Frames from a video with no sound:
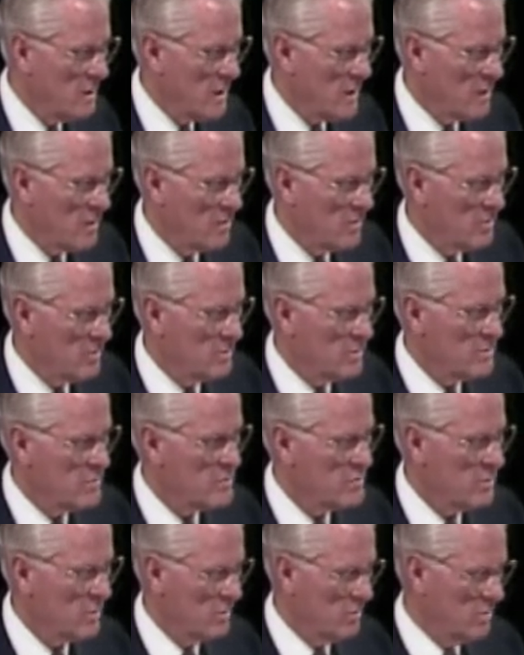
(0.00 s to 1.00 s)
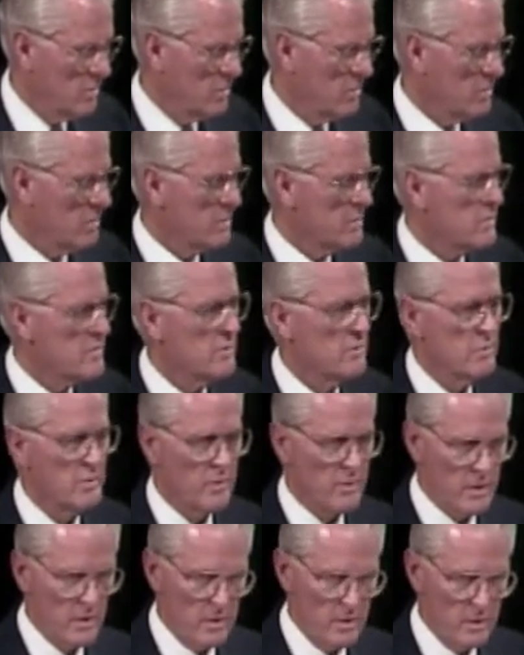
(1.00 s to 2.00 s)
ours, yours, or
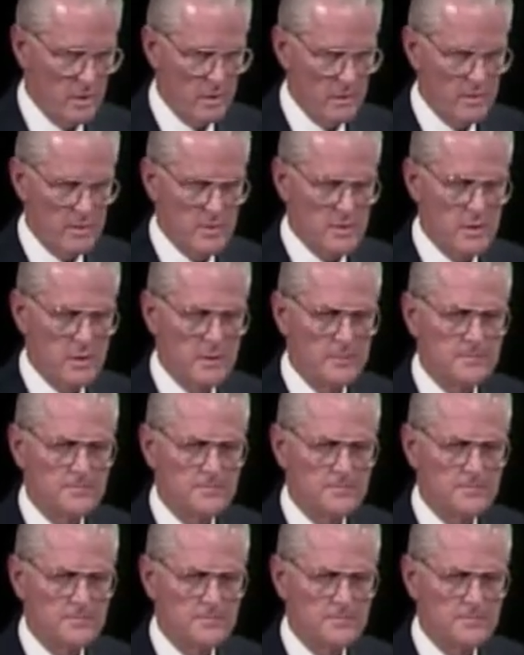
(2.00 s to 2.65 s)
theirs.